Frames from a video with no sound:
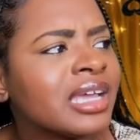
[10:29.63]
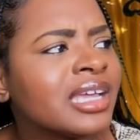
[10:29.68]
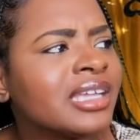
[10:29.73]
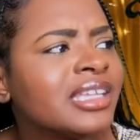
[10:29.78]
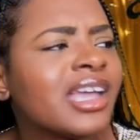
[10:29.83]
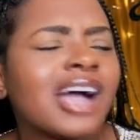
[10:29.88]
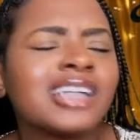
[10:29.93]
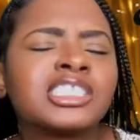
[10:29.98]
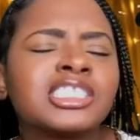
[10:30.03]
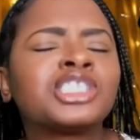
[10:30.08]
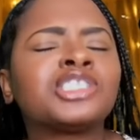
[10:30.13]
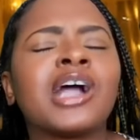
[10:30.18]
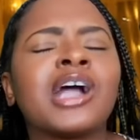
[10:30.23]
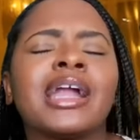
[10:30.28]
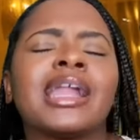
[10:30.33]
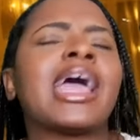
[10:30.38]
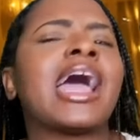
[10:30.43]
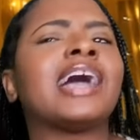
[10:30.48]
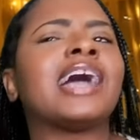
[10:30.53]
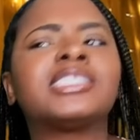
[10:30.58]
y'all just trying
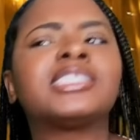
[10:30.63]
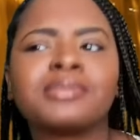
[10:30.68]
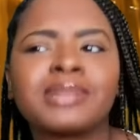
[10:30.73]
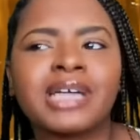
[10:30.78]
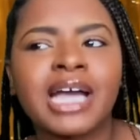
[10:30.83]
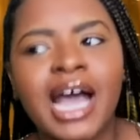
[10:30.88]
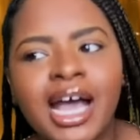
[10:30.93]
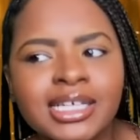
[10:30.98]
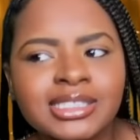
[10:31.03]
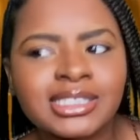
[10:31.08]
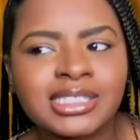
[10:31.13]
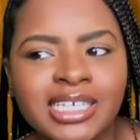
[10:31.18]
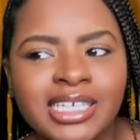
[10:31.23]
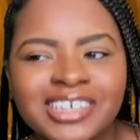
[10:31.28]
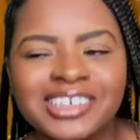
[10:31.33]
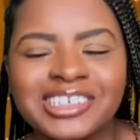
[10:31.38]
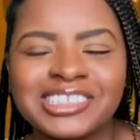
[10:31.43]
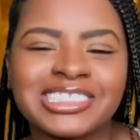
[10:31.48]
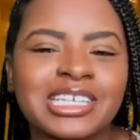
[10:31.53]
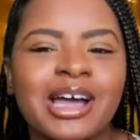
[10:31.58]
to have some content
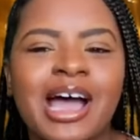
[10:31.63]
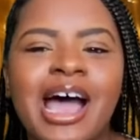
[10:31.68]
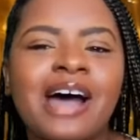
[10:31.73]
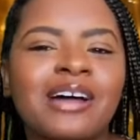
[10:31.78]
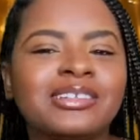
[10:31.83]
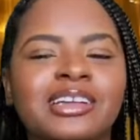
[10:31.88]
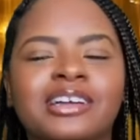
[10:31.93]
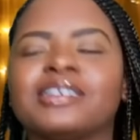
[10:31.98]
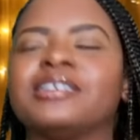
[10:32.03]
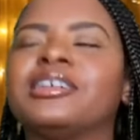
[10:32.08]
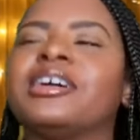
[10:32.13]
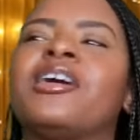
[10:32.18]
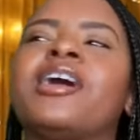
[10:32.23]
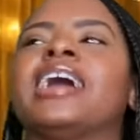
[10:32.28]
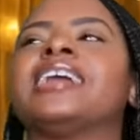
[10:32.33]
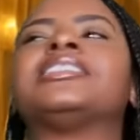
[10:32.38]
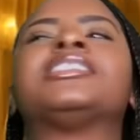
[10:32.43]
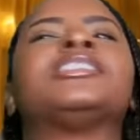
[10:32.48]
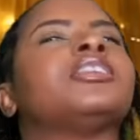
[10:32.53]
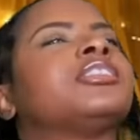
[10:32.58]
or something. I don't know. All
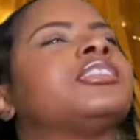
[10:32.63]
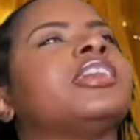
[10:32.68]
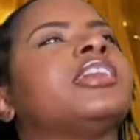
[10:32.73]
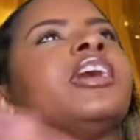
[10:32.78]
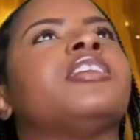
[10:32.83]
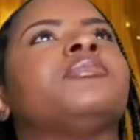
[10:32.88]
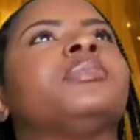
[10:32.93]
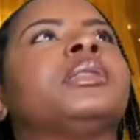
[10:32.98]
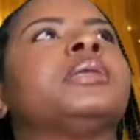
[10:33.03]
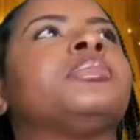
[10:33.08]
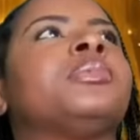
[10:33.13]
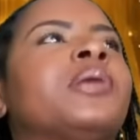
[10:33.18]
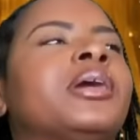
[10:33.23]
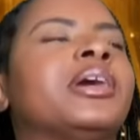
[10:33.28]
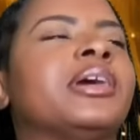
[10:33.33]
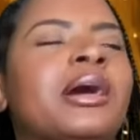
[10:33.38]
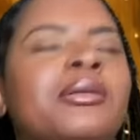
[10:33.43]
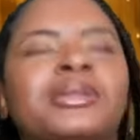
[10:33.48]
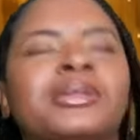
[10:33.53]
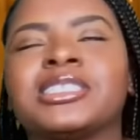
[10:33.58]
right, so third bullet
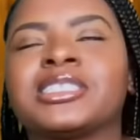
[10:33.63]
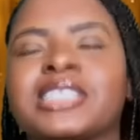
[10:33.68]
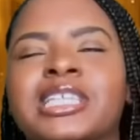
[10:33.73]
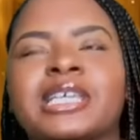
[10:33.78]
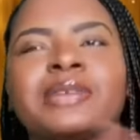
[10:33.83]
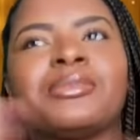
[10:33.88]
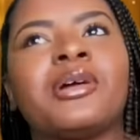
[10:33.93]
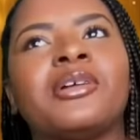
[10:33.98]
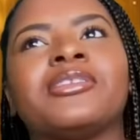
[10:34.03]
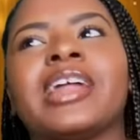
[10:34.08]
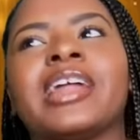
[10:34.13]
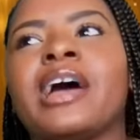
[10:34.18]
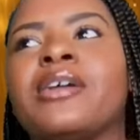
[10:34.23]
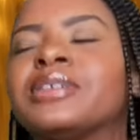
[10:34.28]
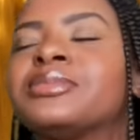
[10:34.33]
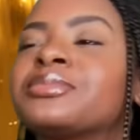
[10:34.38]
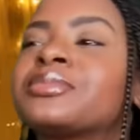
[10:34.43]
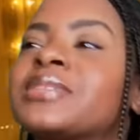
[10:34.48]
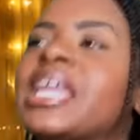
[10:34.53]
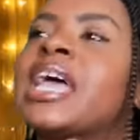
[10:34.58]
point. I'm gonna skip over that
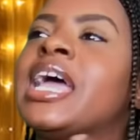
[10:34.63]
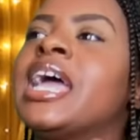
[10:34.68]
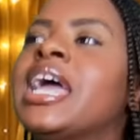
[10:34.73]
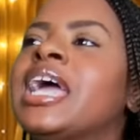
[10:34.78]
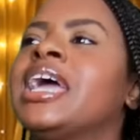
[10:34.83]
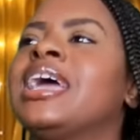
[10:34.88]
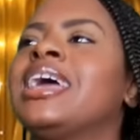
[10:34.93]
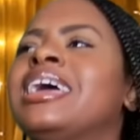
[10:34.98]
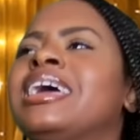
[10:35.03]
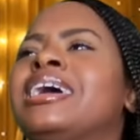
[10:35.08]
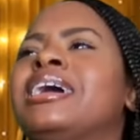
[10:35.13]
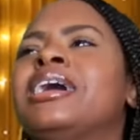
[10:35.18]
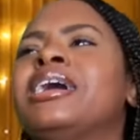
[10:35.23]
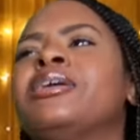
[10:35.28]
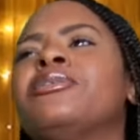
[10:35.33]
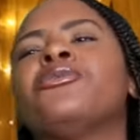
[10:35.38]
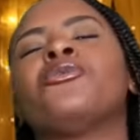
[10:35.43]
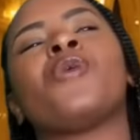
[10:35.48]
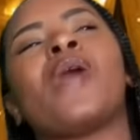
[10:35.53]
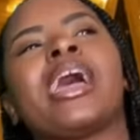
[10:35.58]
one.
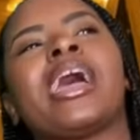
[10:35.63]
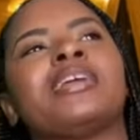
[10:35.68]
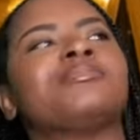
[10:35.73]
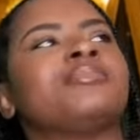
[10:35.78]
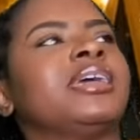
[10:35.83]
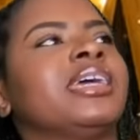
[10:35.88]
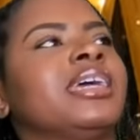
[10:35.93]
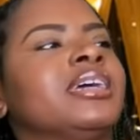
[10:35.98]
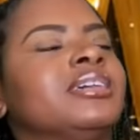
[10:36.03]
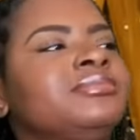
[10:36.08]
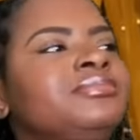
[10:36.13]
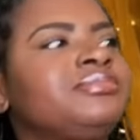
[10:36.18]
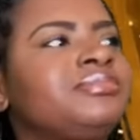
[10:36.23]
White men,